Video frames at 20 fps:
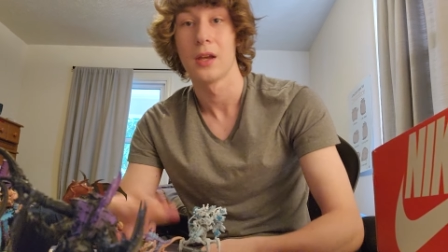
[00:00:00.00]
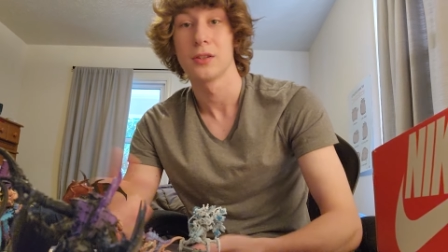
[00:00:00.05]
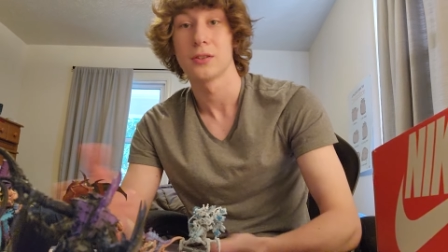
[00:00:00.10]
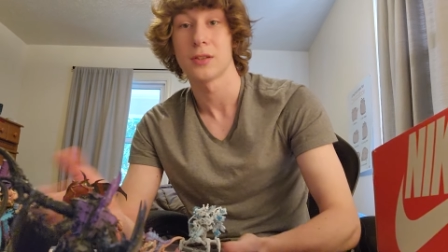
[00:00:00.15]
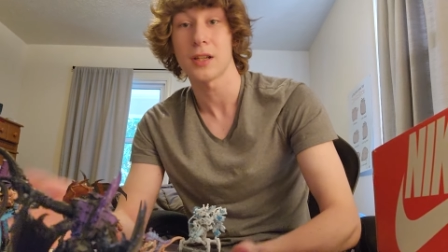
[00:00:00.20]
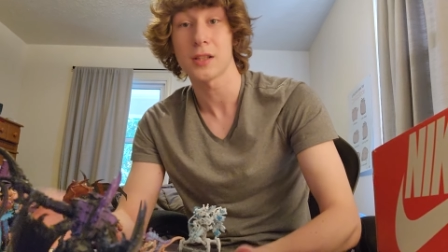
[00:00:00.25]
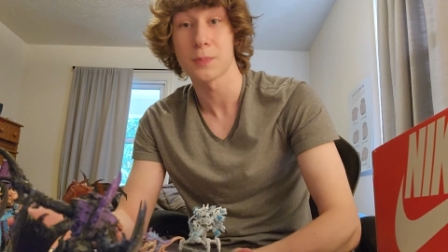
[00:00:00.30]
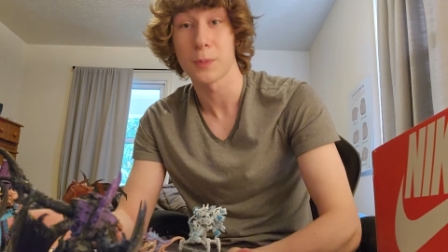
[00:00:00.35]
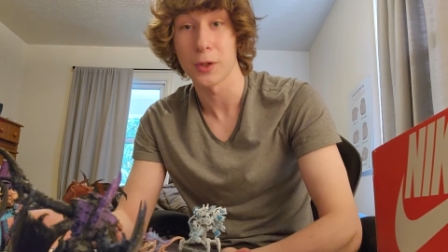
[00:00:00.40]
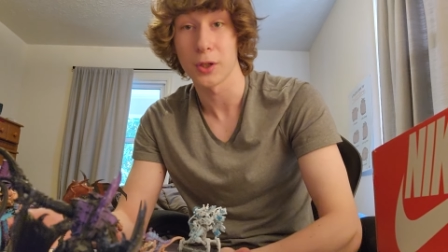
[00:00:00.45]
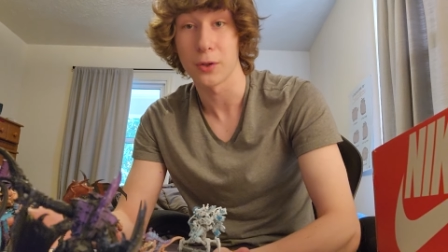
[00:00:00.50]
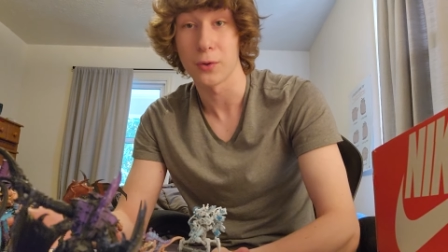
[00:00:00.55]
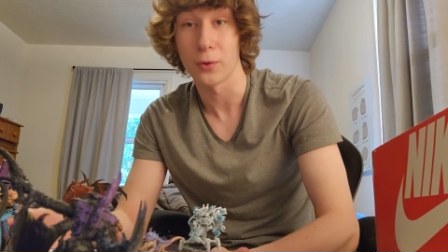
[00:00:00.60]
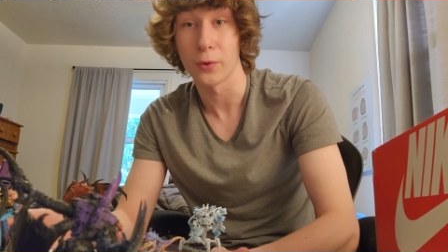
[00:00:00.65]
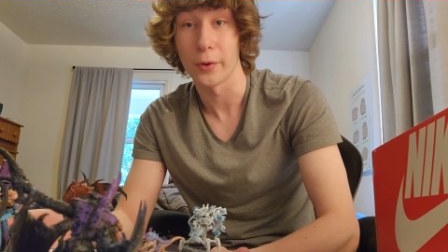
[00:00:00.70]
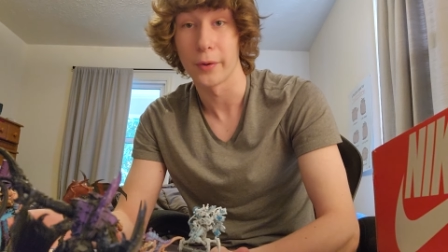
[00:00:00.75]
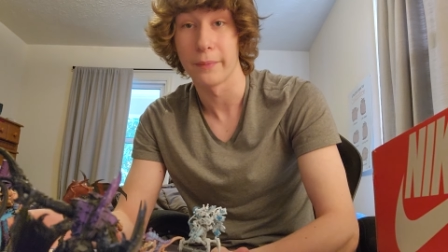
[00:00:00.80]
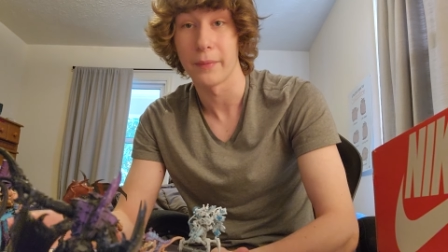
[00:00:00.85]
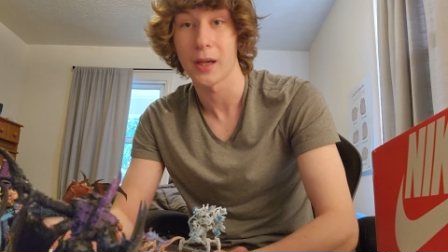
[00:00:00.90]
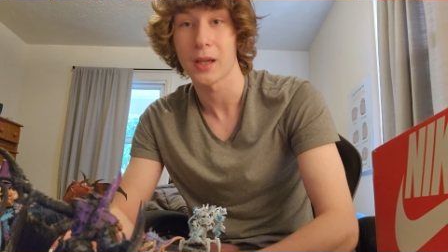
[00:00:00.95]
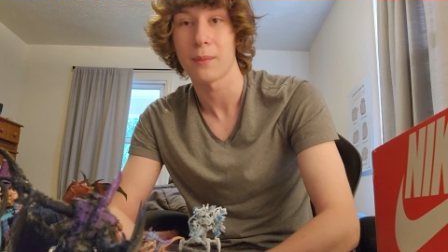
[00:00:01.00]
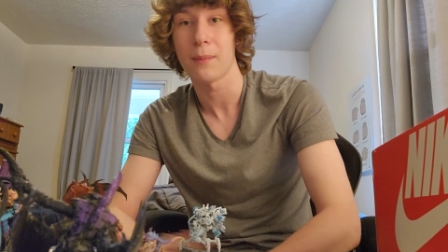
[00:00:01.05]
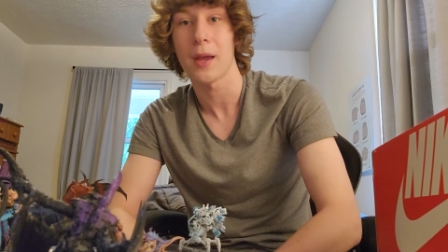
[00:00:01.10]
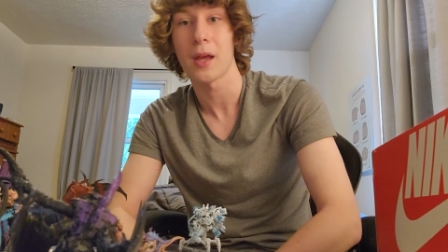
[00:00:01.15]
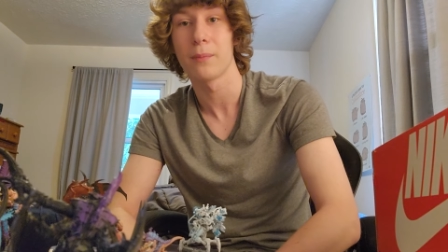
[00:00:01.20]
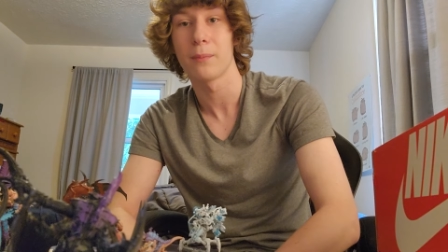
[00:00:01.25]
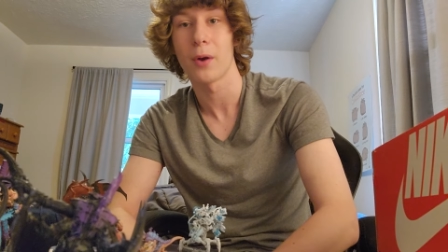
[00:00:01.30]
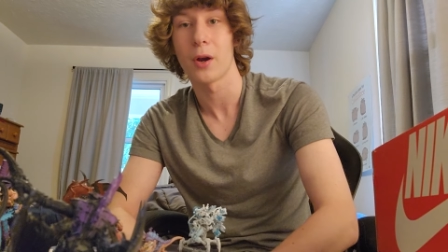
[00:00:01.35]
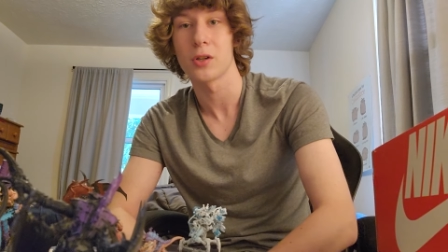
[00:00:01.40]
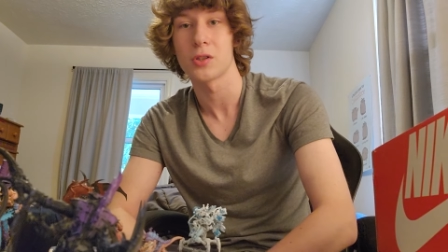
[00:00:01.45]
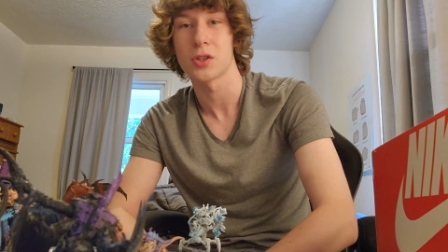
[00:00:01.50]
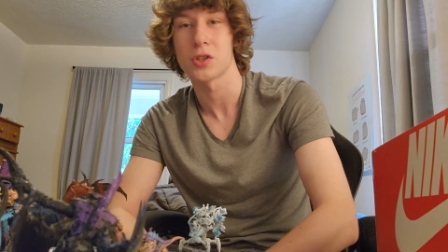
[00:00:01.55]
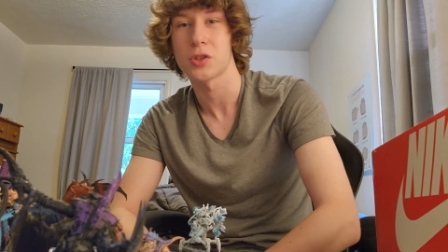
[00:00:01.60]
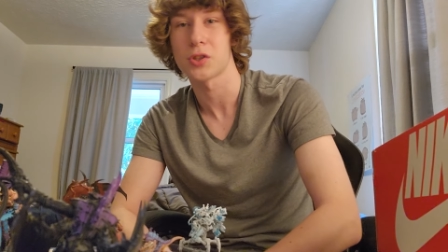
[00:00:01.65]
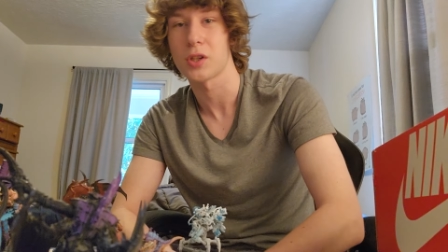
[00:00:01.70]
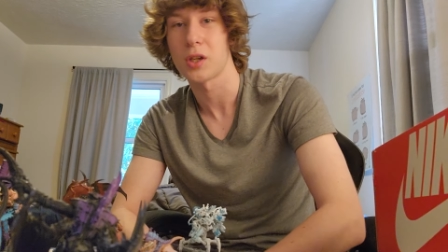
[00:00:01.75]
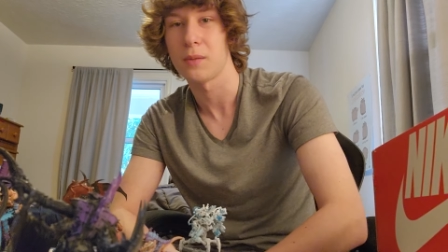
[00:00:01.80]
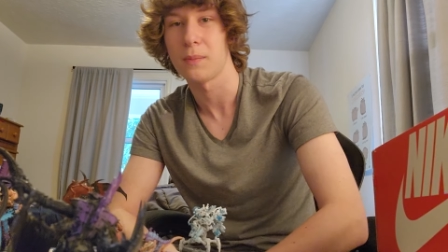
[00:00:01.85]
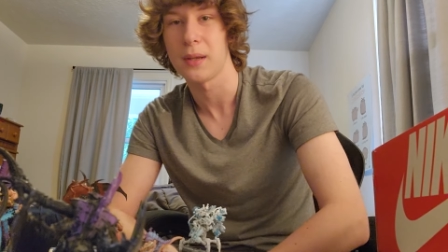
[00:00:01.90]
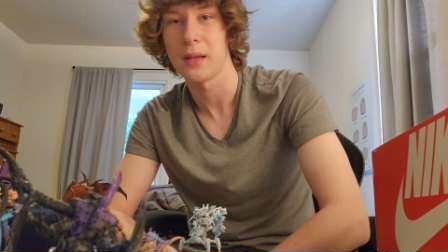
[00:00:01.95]
So that's pretty cool. My command barge is
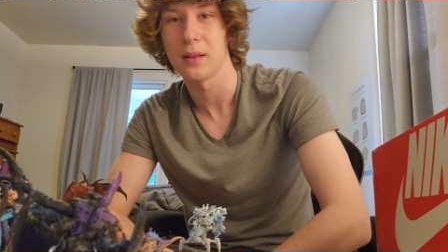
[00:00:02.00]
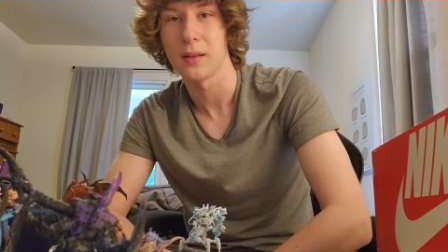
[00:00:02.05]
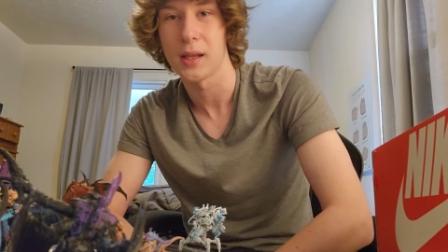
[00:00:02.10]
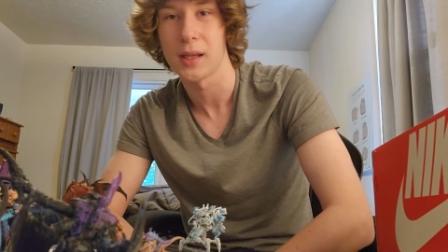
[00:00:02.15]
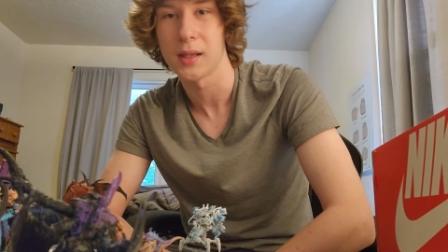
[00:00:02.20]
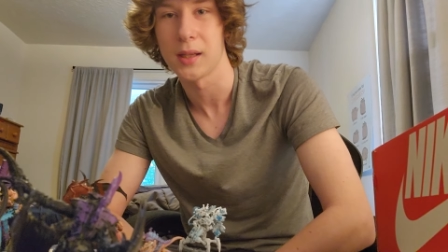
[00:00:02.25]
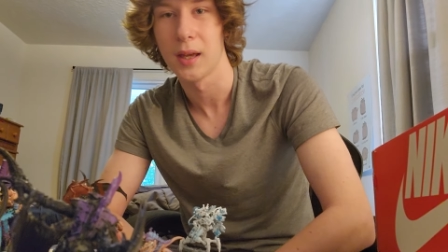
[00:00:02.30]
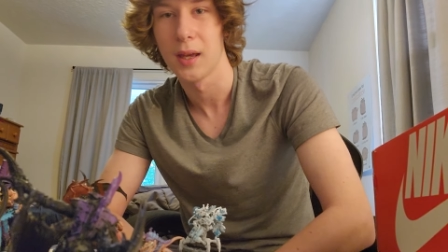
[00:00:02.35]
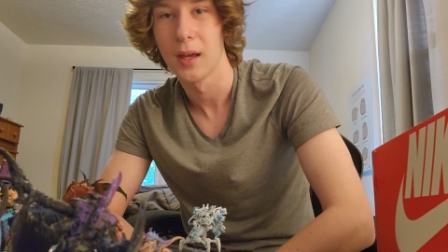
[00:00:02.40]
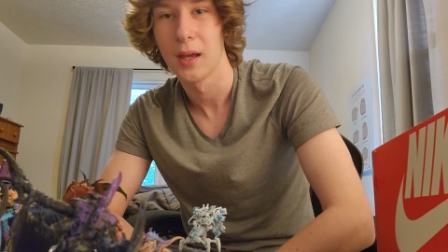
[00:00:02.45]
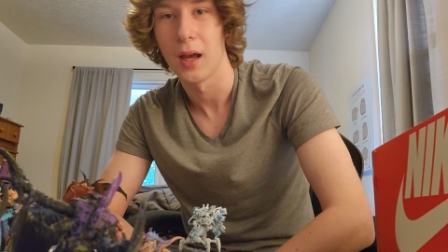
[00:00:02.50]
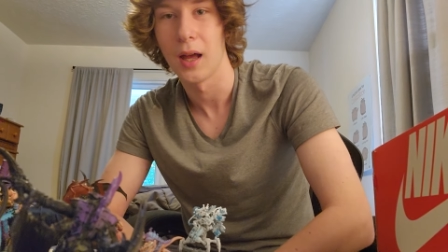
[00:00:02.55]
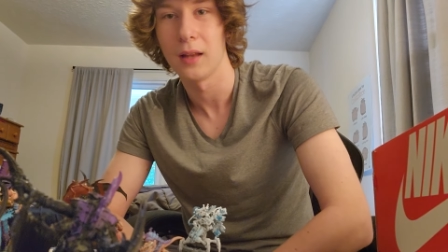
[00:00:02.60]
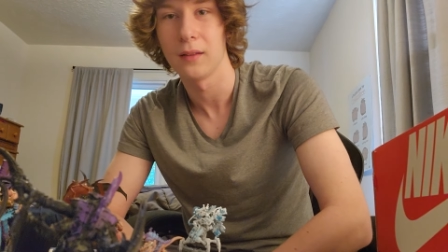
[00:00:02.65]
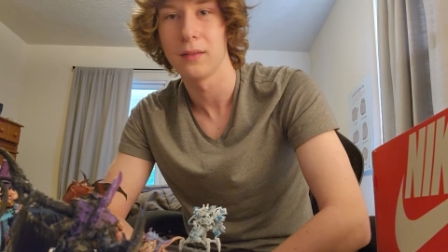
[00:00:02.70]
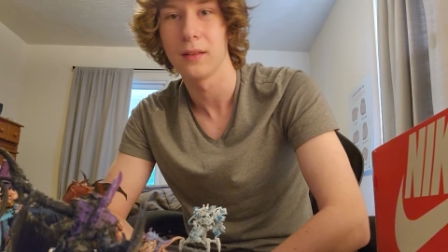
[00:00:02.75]
just going to be like a